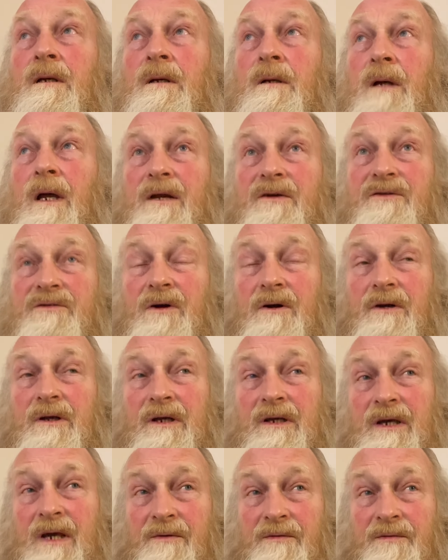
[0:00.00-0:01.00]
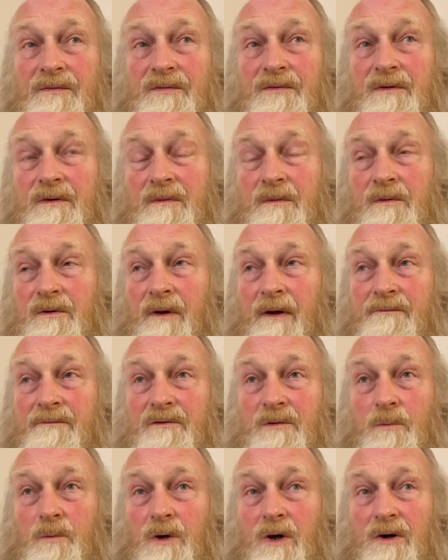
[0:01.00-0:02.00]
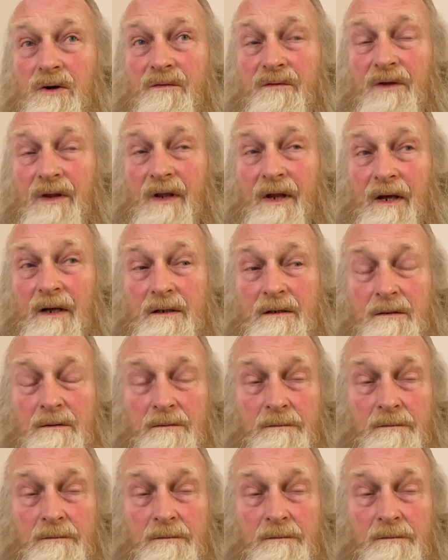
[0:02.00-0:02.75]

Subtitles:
And it's not a gift. You have to work for that.